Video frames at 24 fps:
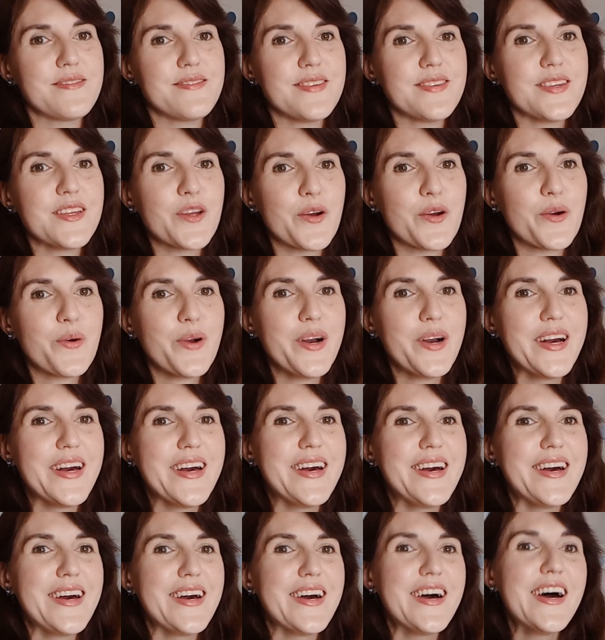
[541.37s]
you know.
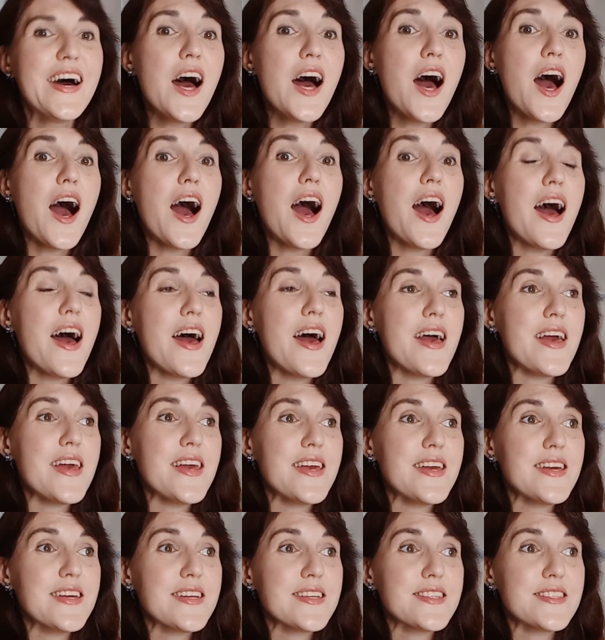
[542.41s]

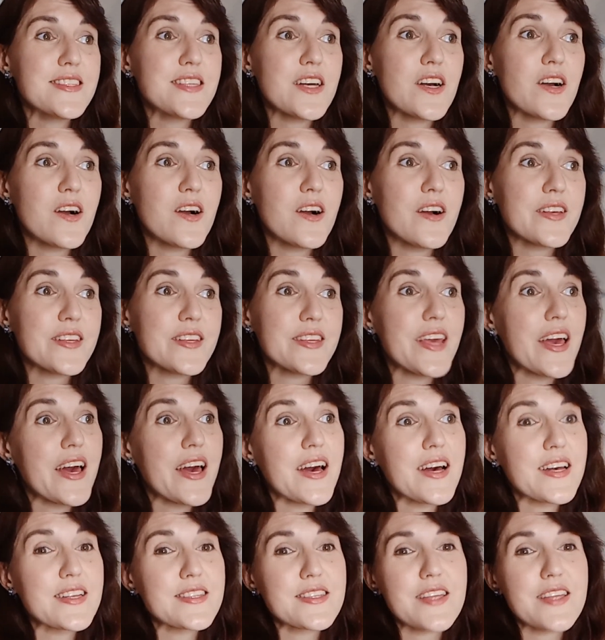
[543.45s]
And yes,